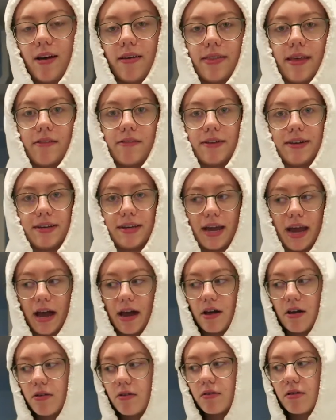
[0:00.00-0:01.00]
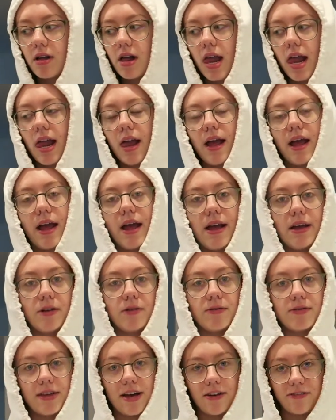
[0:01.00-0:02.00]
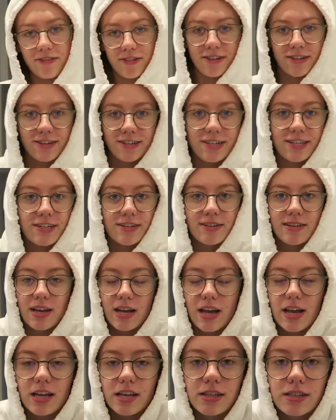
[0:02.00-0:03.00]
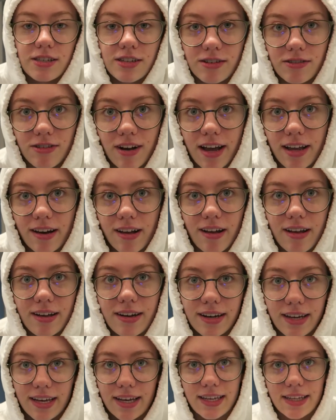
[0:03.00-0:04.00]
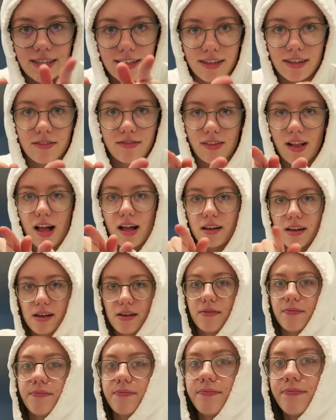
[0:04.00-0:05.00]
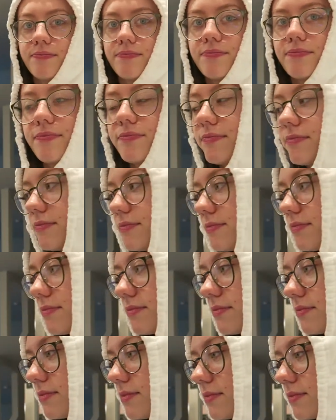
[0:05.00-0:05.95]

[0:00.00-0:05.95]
on that right now. And without further ado, let's get right on into the vlog. Wait, cheers, cheers.